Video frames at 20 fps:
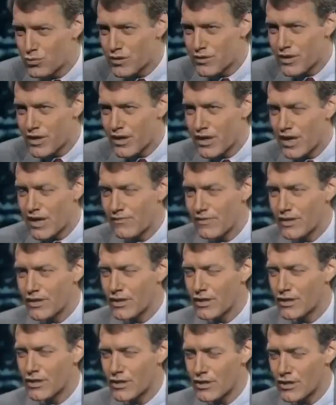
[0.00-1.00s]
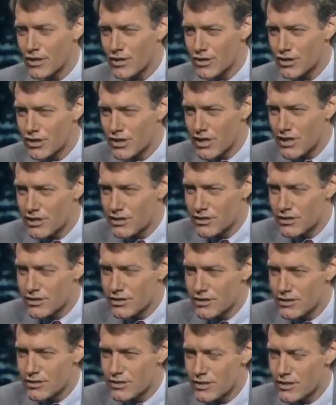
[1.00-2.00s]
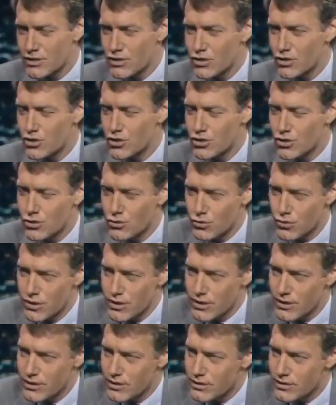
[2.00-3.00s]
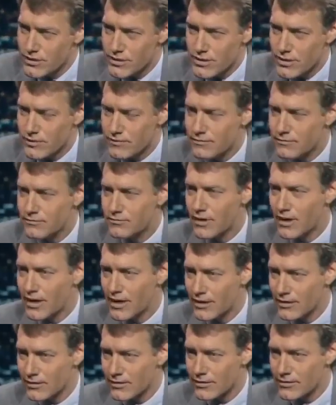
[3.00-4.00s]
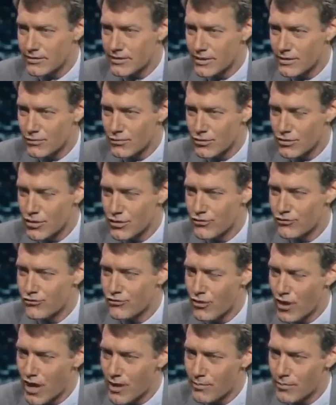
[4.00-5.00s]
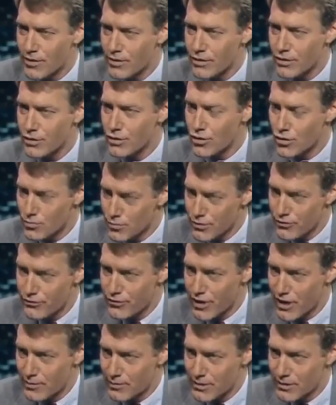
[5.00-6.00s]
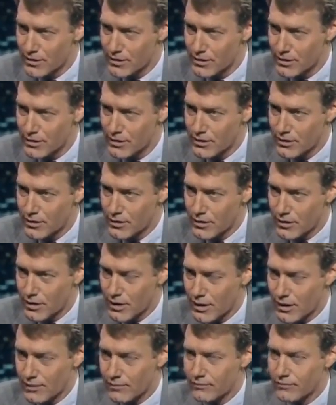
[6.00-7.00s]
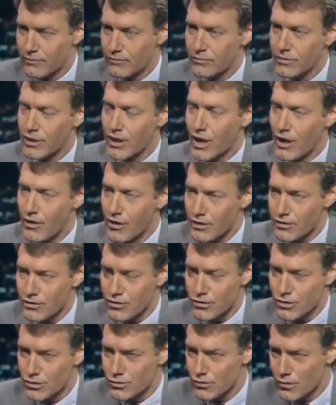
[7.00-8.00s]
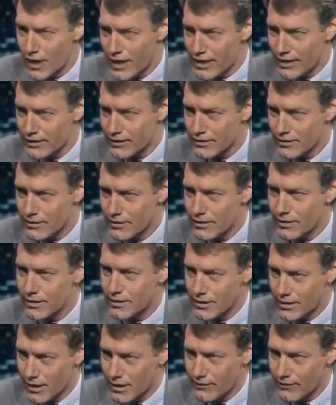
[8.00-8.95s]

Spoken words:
without having car chases and shootings and violence. It was the drama, the human drama of characters you liked in